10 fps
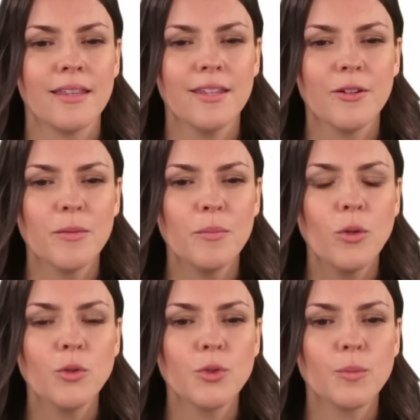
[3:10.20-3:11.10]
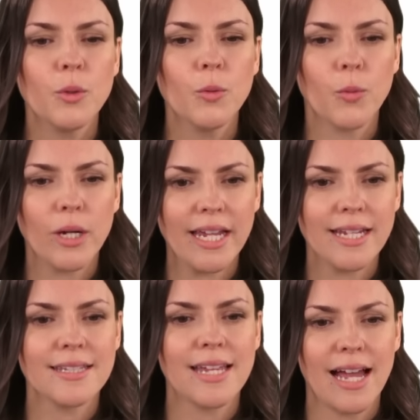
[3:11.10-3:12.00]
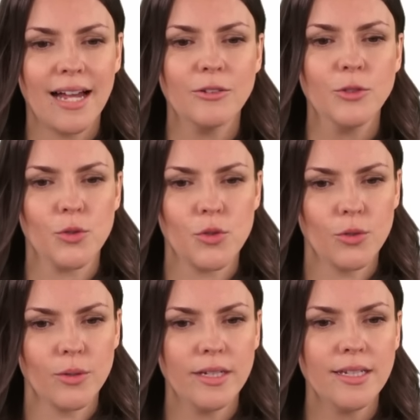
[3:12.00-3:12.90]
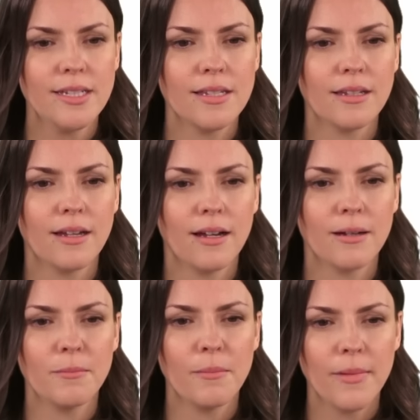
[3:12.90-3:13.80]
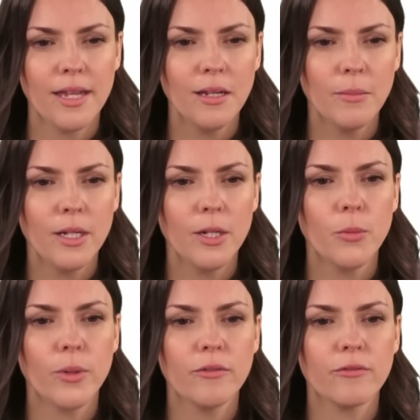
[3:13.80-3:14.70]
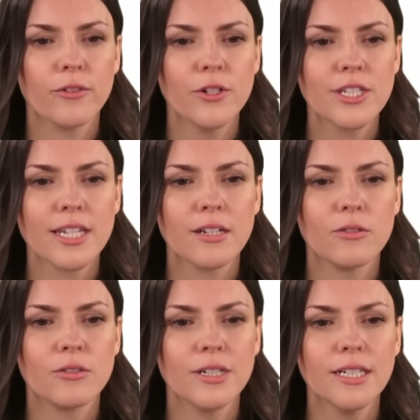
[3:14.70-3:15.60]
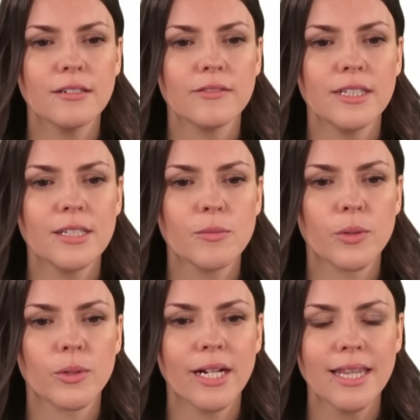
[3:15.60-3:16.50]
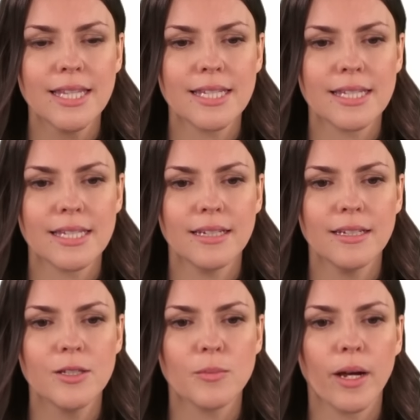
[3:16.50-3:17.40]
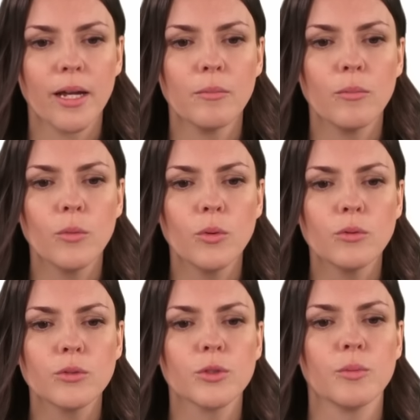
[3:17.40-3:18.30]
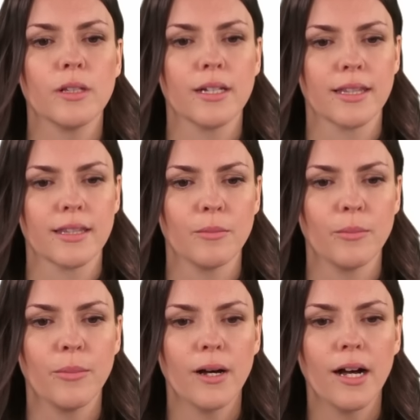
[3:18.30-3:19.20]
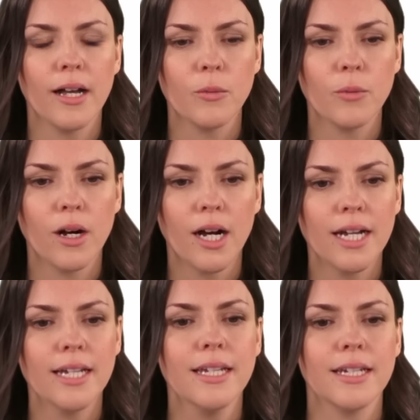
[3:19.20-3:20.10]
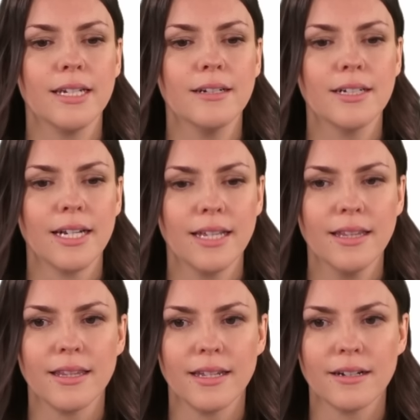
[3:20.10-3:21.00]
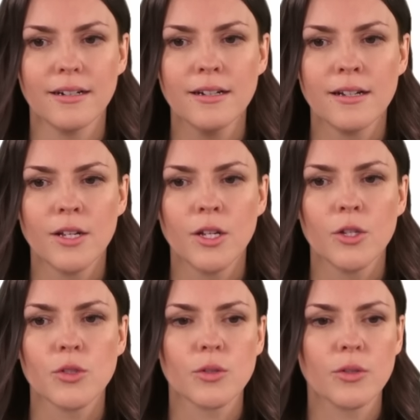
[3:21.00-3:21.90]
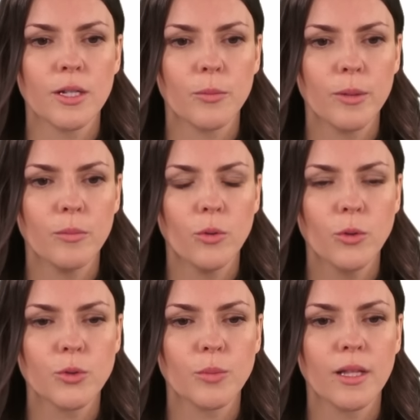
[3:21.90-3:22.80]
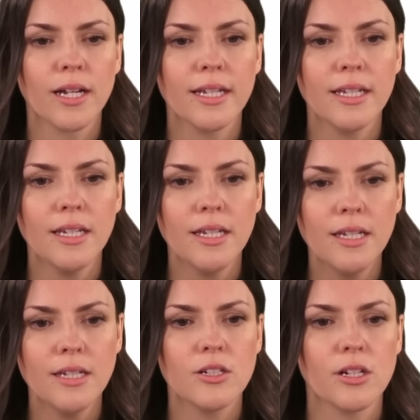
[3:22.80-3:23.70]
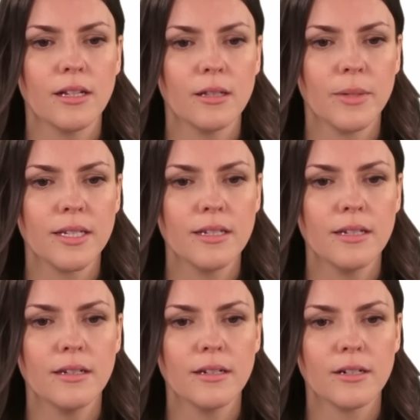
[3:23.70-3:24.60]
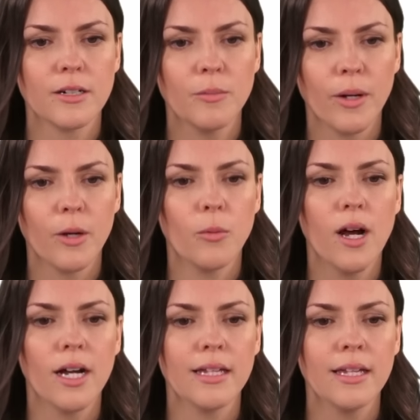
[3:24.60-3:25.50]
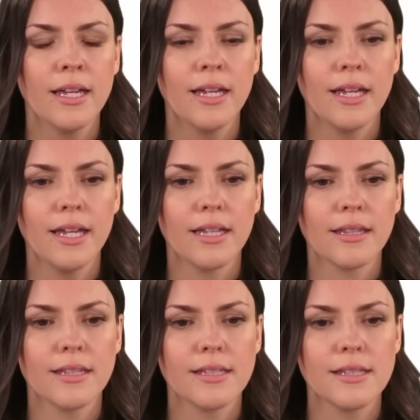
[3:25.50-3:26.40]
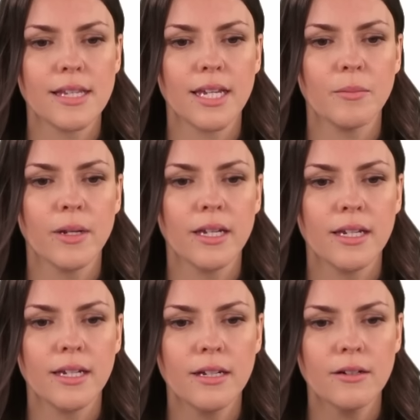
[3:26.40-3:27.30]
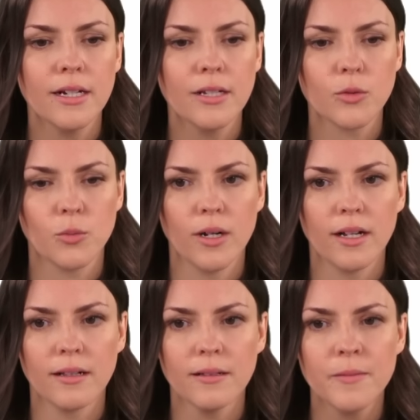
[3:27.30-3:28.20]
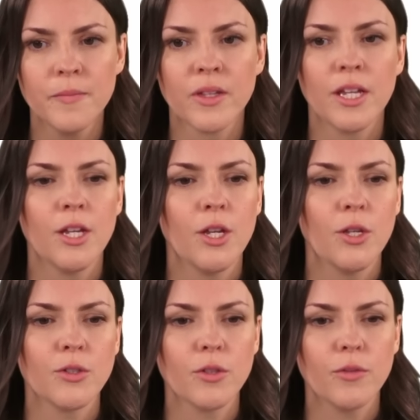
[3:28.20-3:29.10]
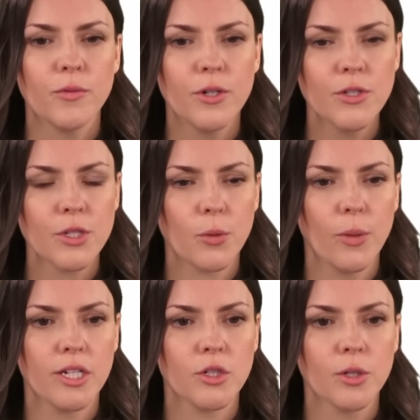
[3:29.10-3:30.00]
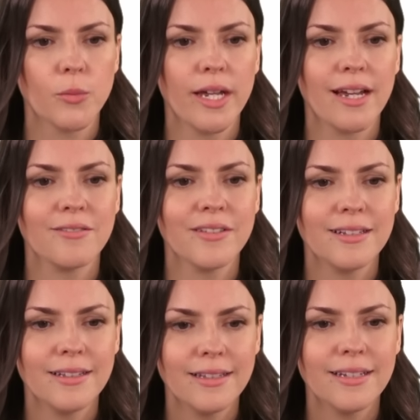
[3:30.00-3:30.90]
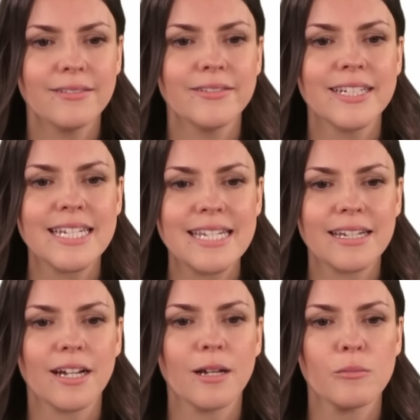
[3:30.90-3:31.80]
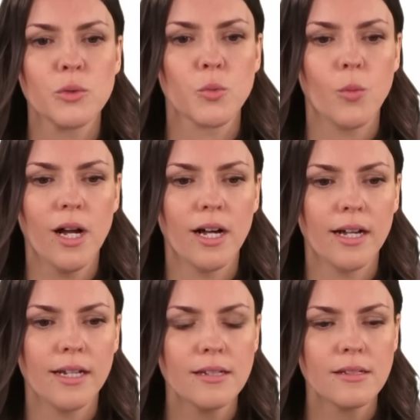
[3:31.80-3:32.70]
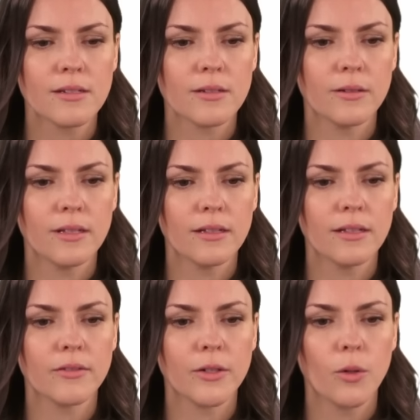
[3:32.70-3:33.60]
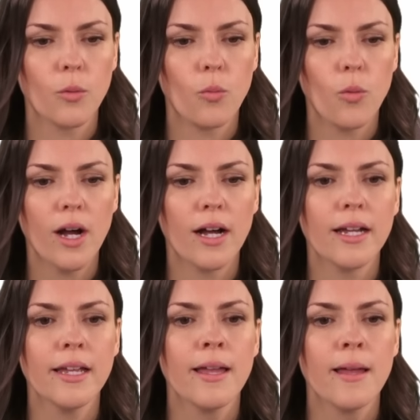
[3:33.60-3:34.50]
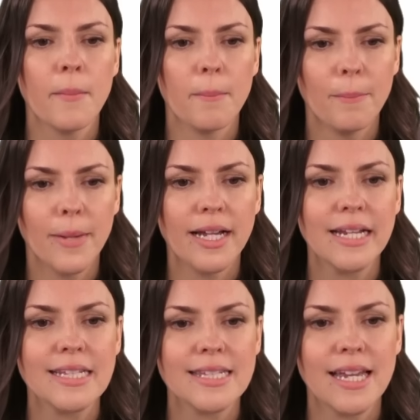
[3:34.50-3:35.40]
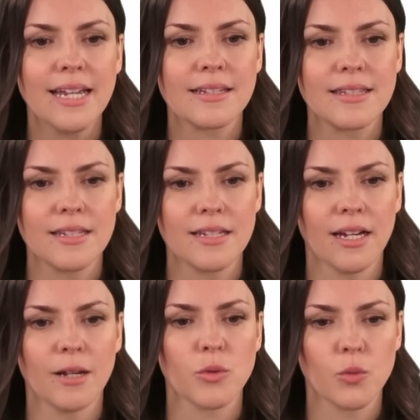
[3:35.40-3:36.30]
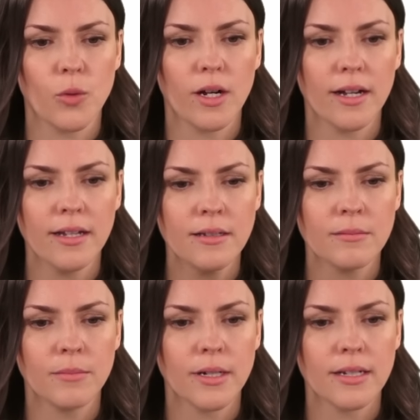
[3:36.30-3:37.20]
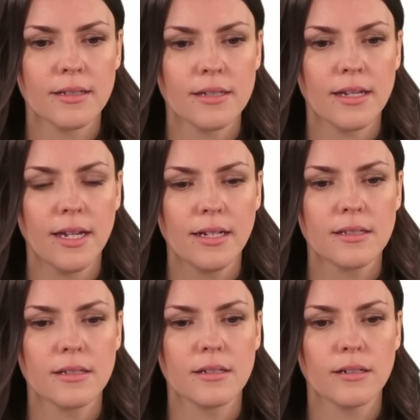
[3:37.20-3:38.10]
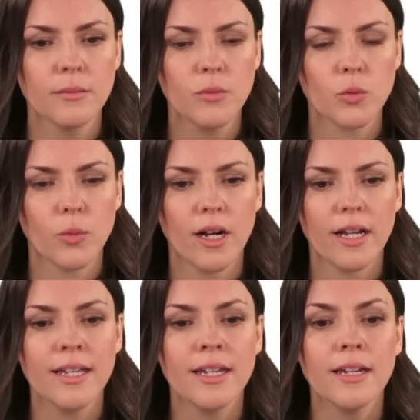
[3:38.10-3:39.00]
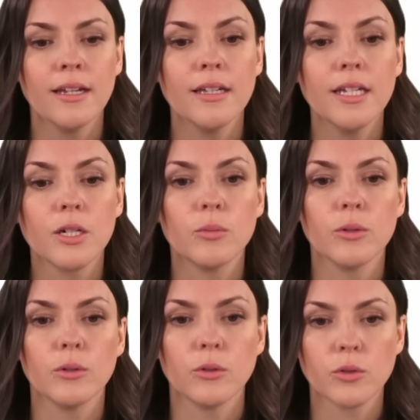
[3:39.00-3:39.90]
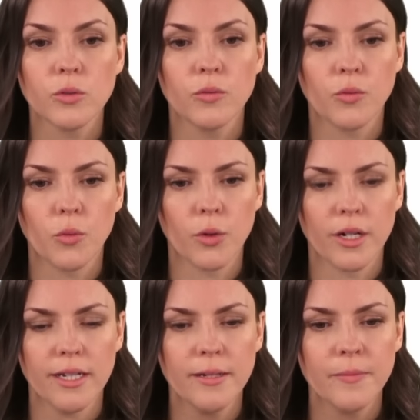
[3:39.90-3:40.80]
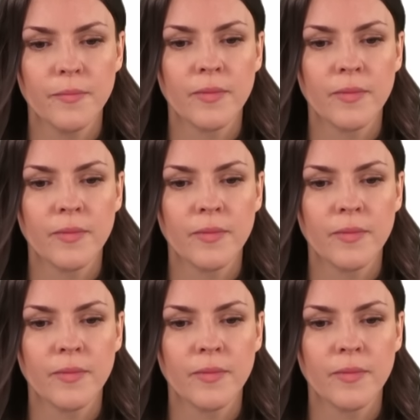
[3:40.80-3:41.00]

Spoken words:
There are multiple ways how to do it. Maybe we first get rid of these parentheses by multiplying them by y here and there so that we multiply each element in here by y. And the same here as well. So in the first equation, we have 11 times y, so 11y minus x times y, minus x times y equals 40.